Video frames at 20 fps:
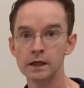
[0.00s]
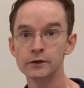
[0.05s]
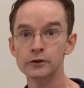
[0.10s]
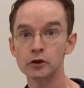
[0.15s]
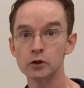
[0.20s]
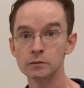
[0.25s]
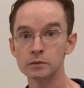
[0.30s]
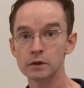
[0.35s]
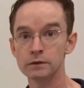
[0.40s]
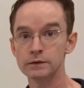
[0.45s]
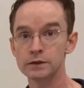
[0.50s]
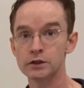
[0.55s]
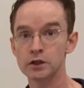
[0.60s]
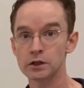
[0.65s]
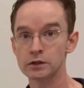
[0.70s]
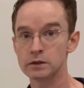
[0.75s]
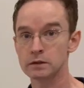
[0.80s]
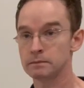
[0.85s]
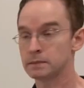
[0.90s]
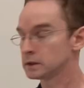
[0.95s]
In terms of
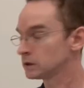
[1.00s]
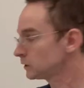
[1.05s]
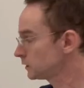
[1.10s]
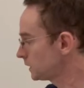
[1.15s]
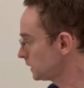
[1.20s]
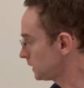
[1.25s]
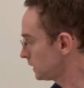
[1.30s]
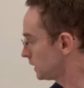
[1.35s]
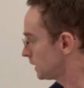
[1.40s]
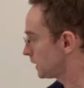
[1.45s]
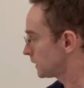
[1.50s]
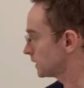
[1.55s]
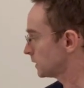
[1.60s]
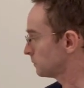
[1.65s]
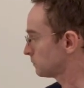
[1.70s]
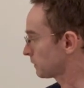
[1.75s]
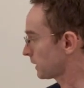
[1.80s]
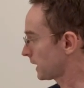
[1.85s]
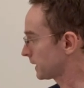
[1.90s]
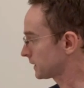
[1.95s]
adjustability,
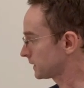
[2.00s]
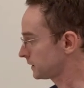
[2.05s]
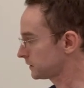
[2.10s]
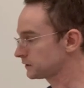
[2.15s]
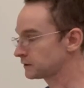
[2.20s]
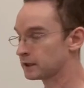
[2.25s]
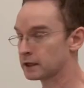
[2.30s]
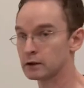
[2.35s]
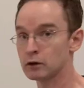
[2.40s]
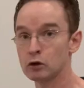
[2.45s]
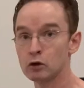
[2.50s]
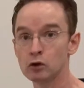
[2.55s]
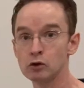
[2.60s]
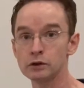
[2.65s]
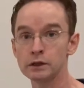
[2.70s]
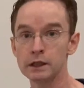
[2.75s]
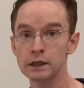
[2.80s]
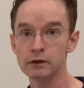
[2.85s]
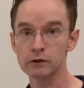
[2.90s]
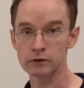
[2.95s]
the brackets that
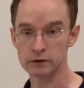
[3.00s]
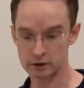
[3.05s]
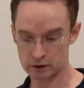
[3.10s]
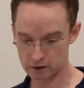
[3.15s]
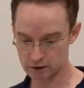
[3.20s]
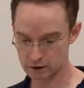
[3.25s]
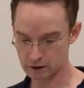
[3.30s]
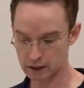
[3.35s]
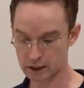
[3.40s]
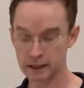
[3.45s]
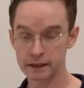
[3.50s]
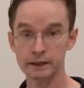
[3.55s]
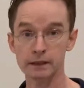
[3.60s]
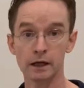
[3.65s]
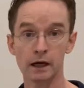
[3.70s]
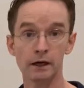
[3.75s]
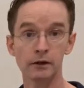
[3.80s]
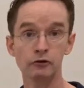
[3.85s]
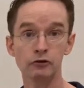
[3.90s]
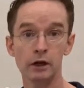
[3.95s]
hold either the high
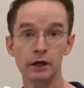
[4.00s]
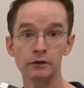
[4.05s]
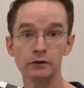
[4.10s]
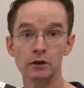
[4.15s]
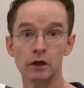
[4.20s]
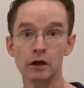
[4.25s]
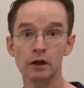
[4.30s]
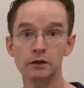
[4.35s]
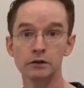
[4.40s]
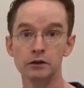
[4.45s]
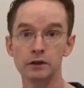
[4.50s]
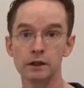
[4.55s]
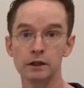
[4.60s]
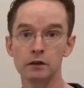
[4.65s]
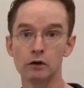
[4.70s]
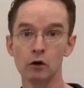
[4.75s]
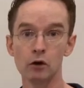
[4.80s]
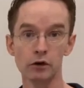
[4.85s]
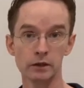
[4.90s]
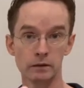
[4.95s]
contrast cards
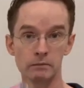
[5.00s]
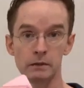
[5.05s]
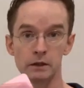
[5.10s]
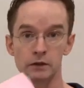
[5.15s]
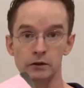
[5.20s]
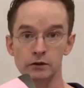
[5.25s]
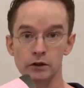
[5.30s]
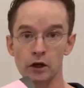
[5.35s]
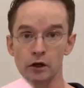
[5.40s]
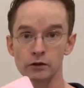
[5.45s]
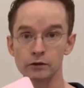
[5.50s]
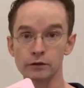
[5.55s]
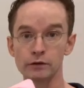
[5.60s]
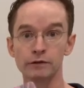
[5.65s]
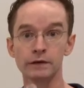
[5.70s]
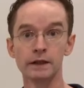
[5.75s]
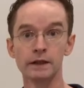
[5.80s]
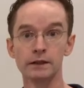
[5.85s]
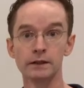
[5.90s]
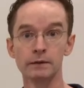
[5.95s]
here or the mirrors
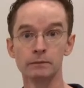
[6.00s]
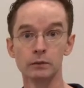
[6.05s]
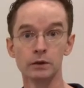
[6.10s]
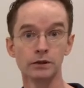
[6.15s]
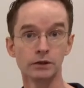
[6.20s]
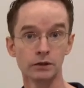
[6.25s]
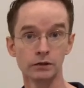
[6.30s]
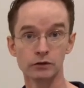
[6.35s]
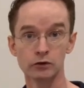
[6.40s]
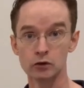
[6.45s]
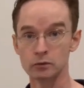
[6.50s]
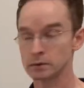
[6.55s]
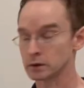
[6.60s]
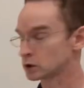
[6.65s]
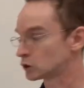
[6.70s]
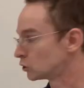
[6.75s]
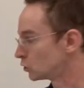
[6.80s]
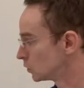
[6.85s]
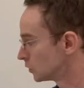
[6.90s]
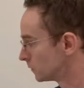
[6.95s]
also fit in them, which is
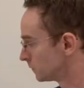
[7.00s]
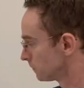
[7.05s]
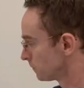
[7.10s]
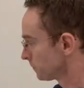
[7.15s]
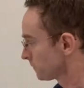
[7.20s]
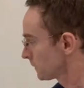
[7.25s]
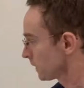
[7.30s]
super cool,